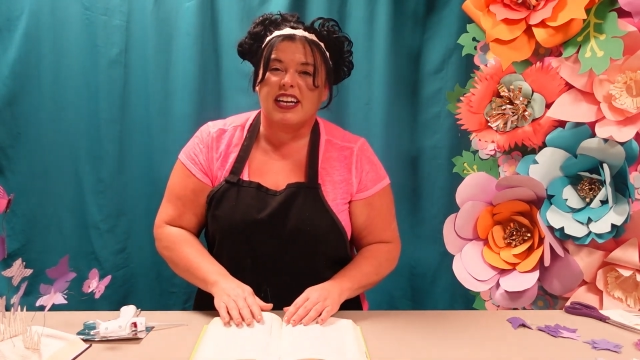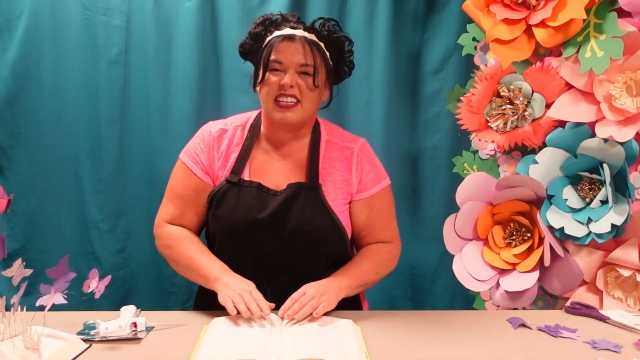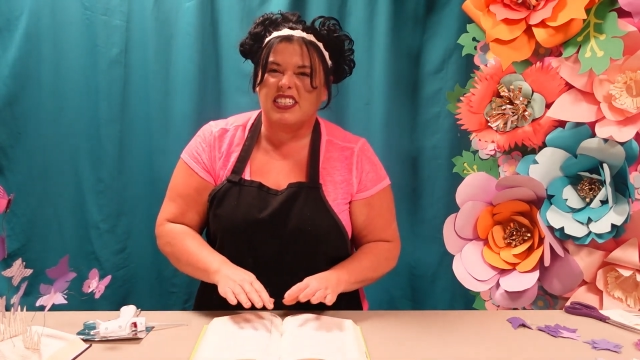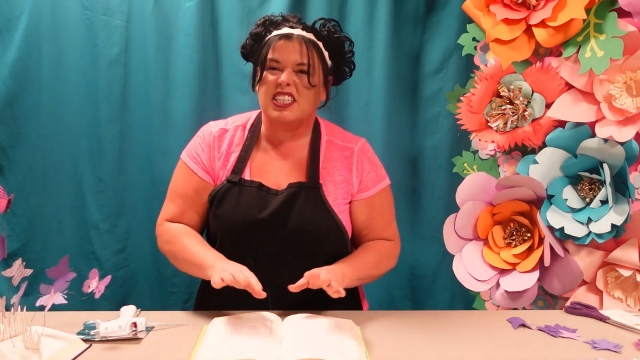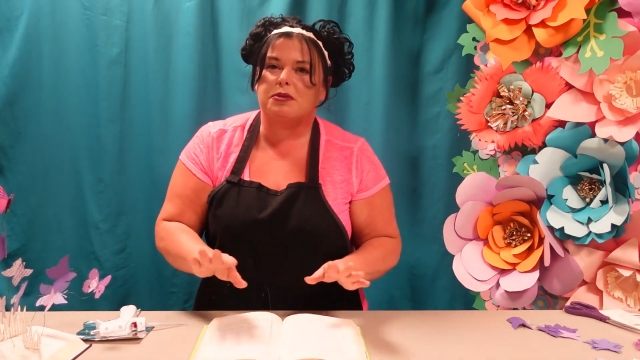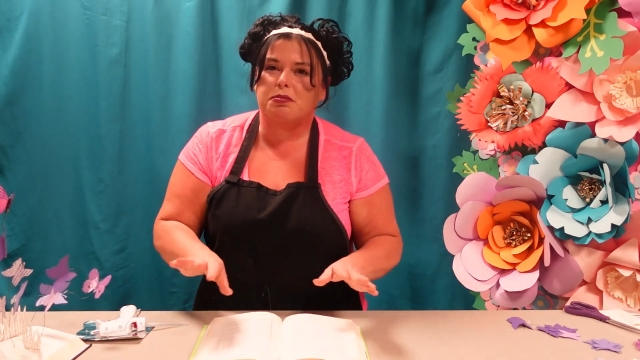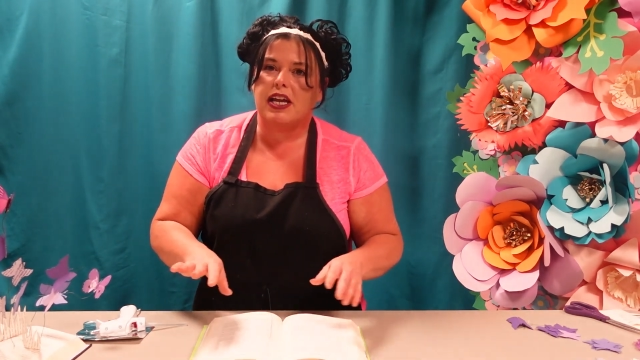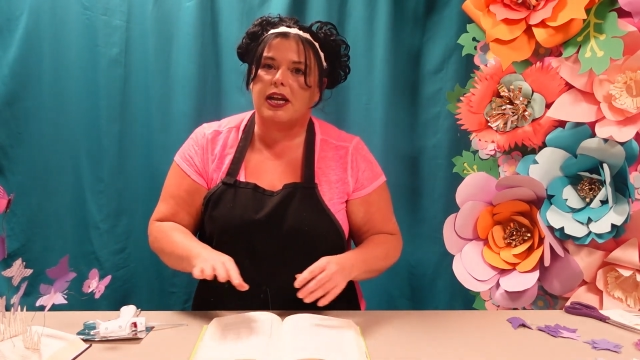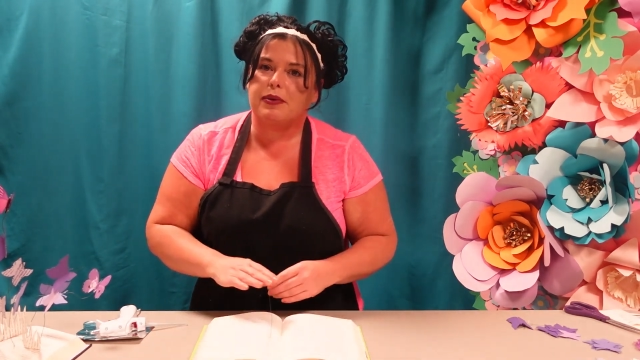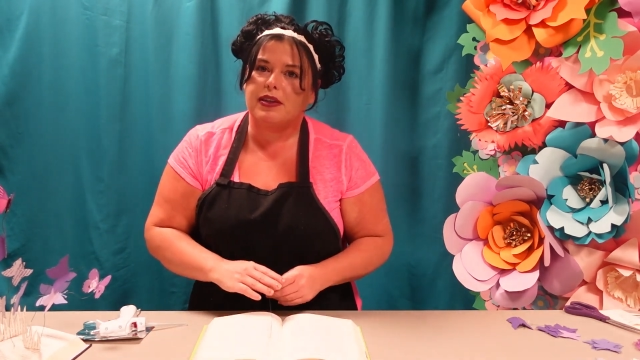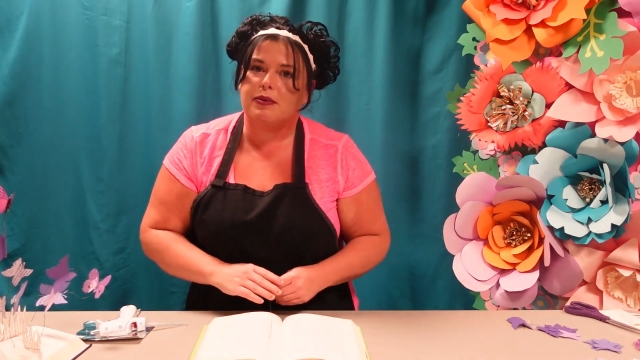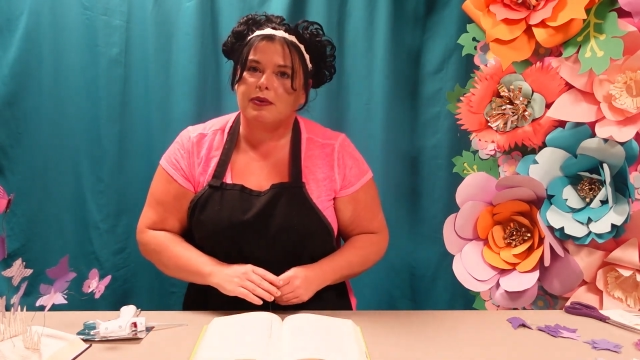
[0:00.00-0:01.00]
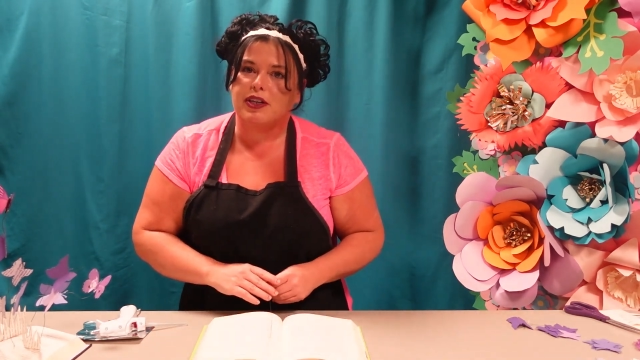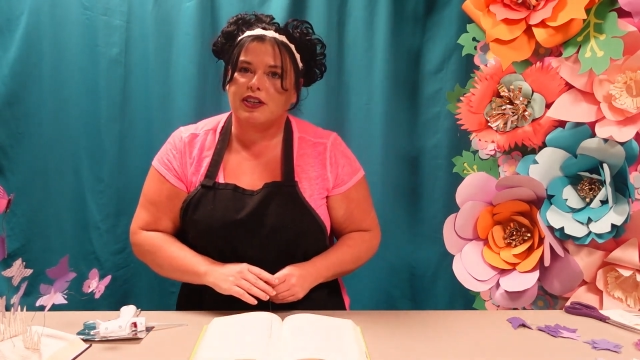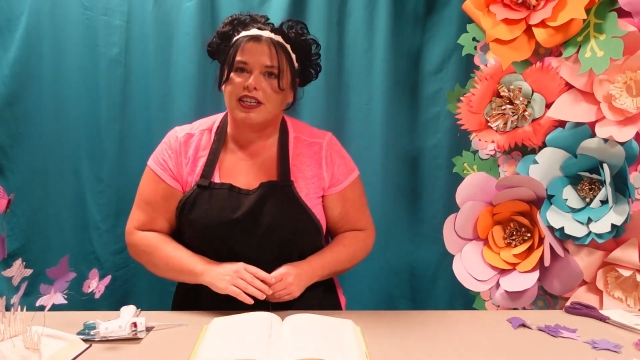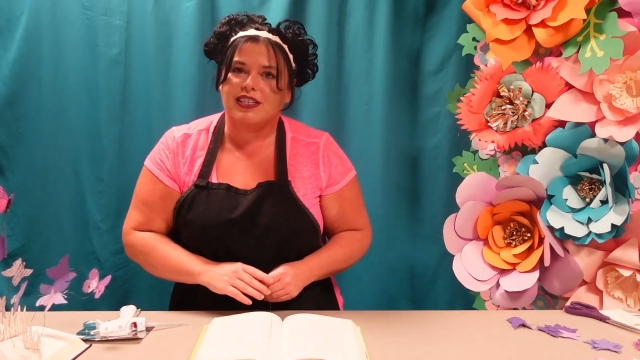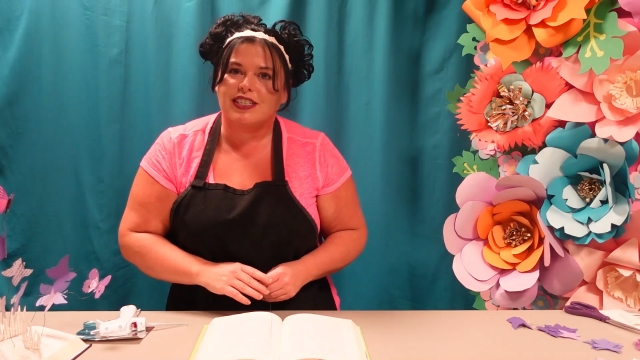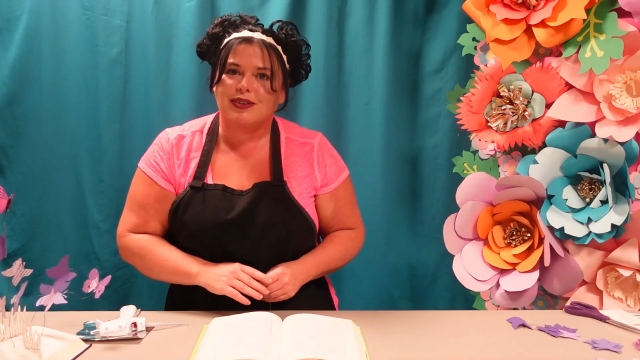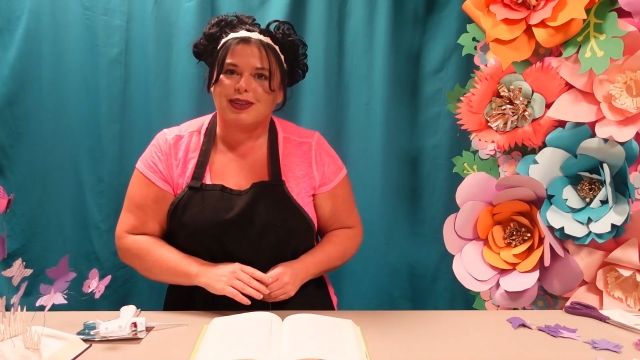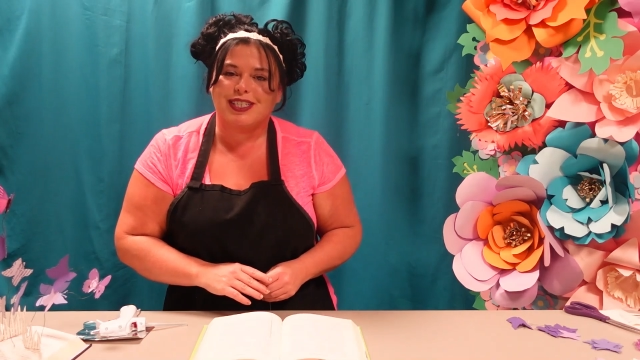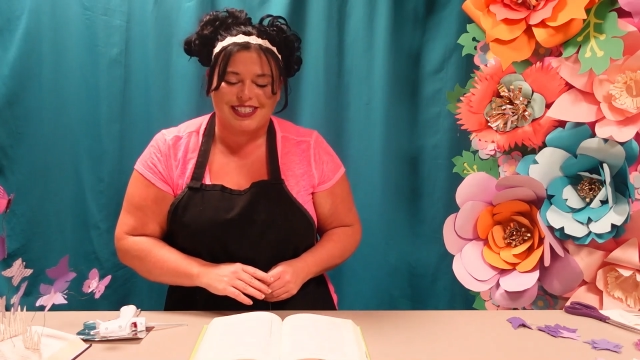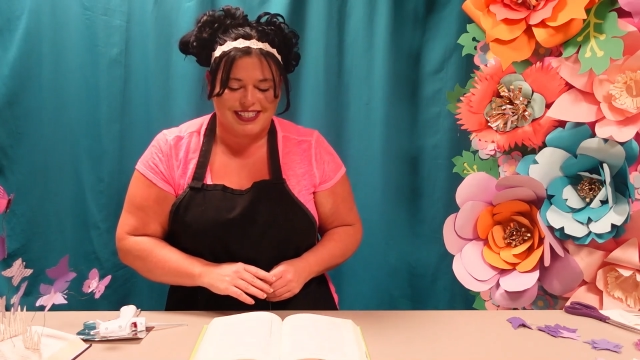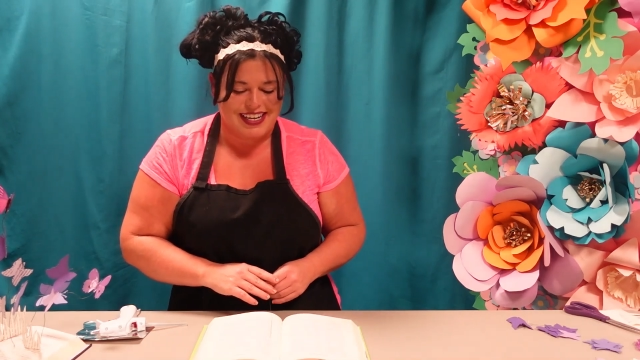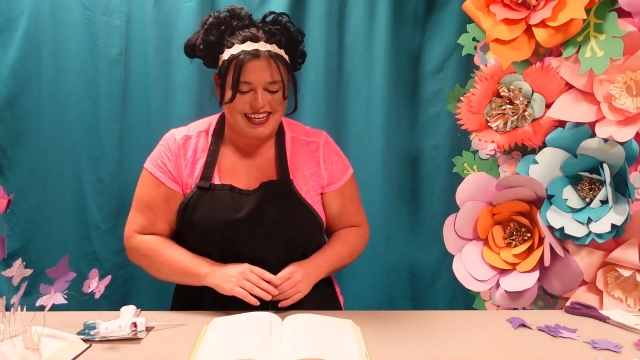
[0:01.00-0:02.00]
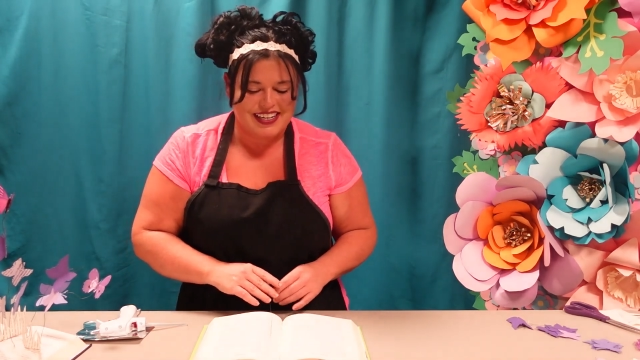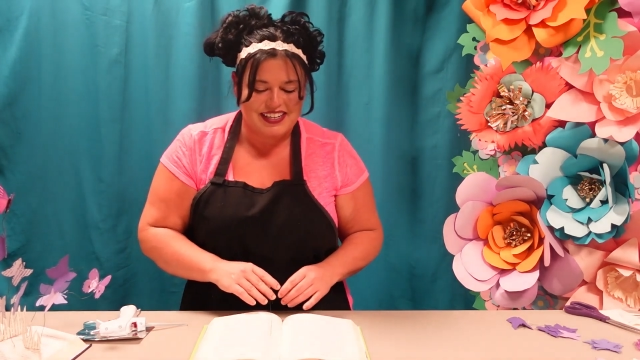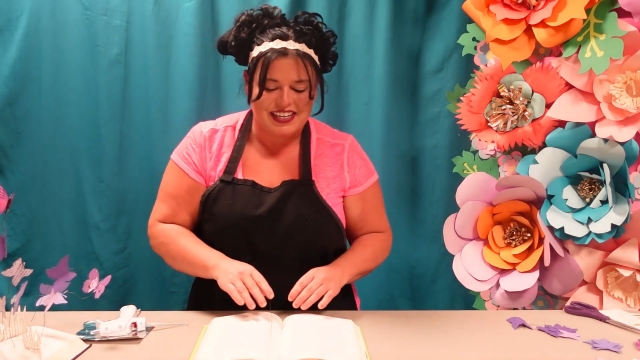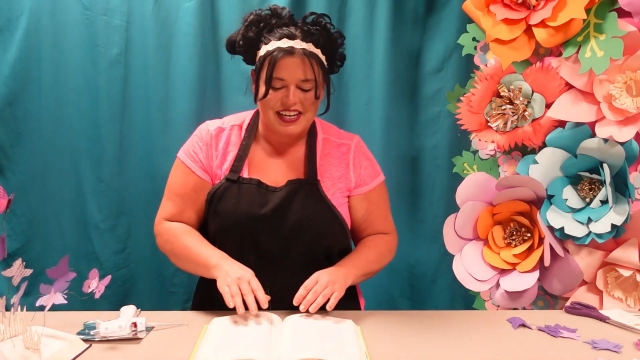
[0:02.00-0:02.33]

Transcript: Just play with it when you're done, see what you like.